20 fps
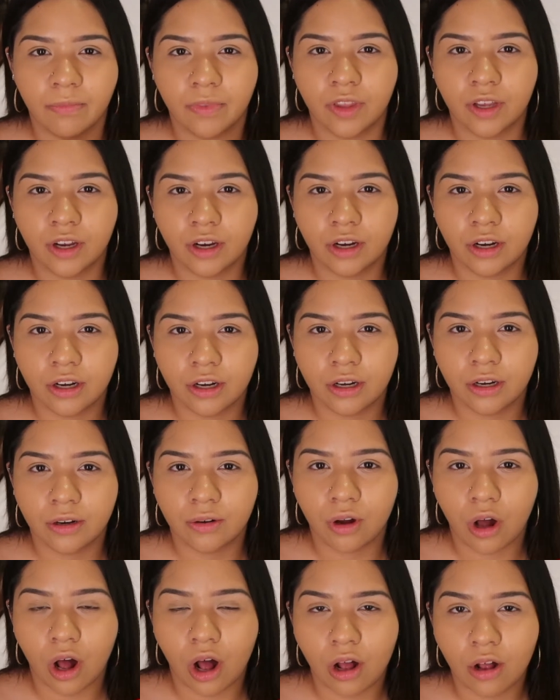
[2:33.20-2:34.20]

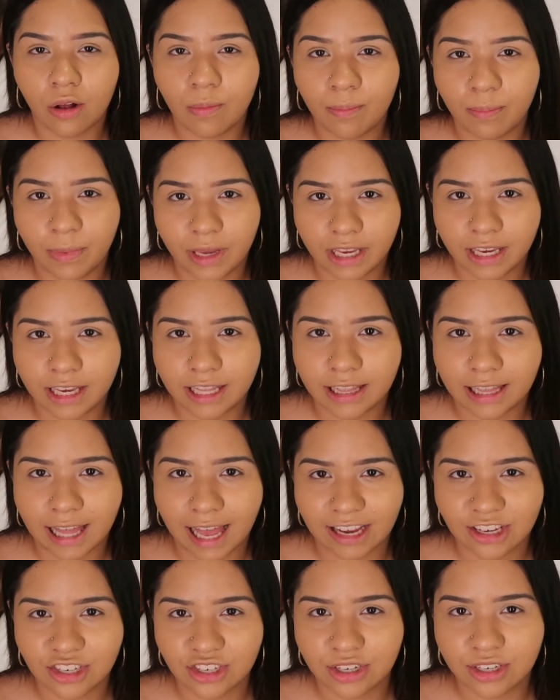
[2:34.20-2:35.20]
they're all mink
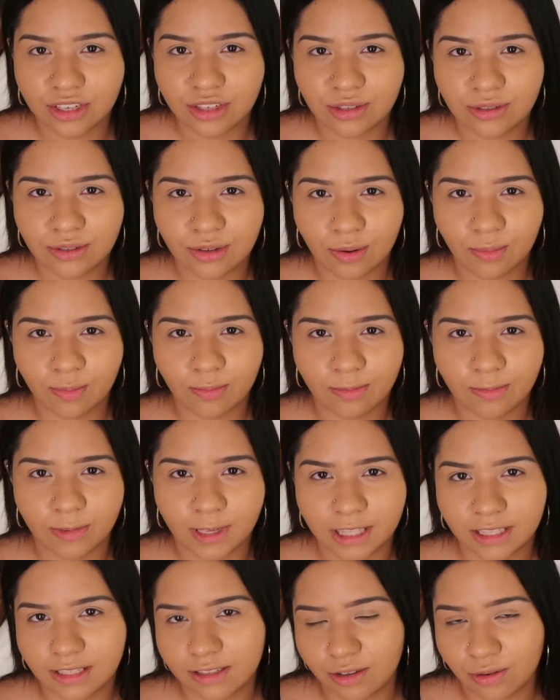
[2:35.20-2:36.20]
lashes, so it
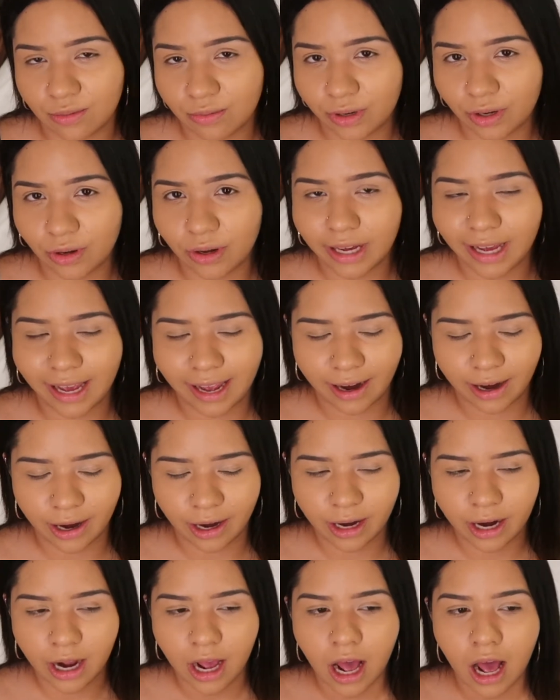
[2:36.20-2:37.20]
means the real
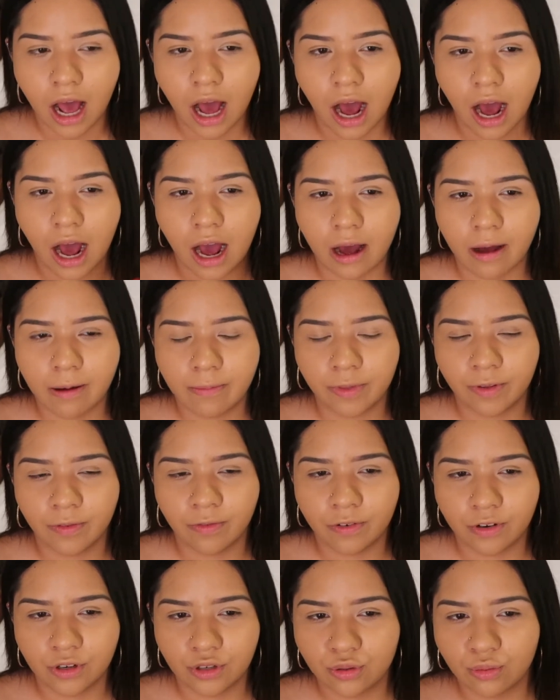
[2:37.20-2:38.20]
hair. The
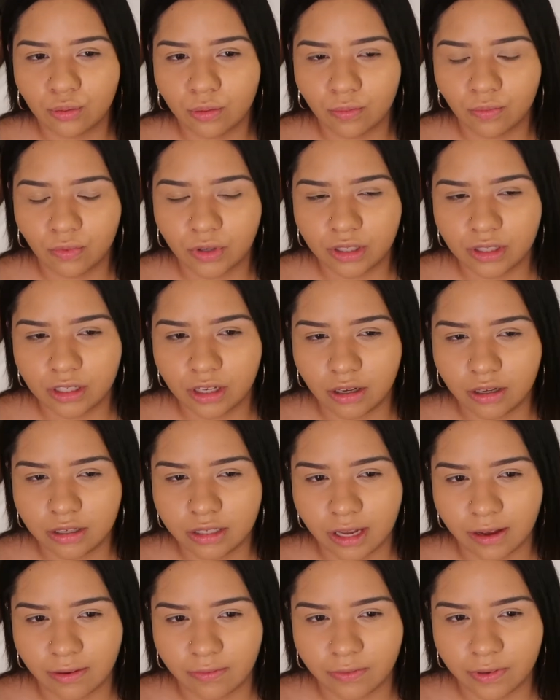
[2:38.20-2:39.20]
first one
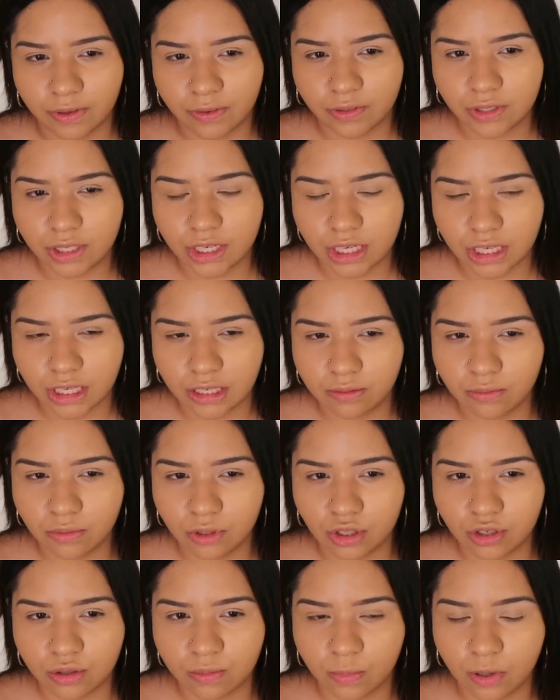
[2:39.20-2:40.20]
retails at $15,
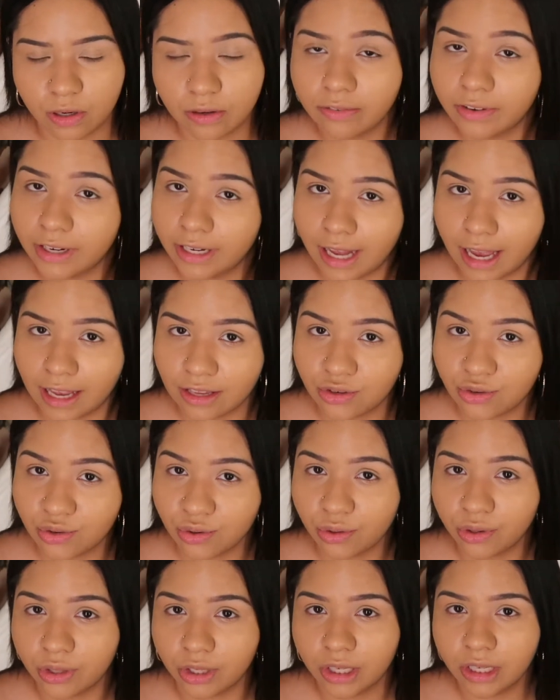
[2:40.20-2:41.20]
which is more of a
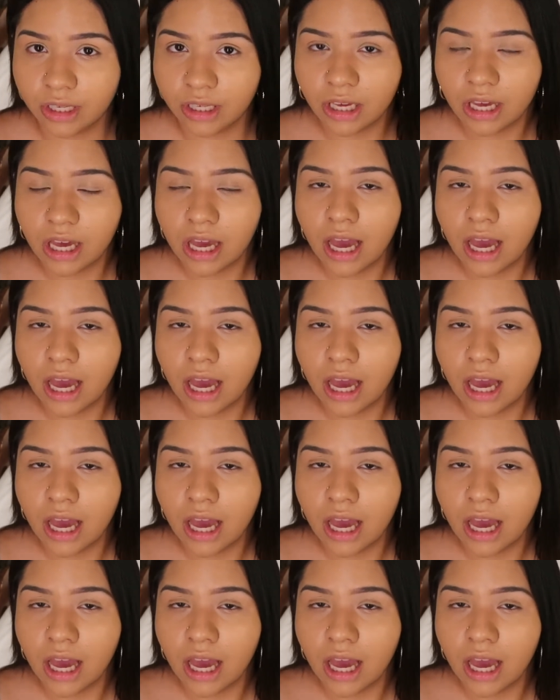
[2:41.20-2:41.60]
natural look.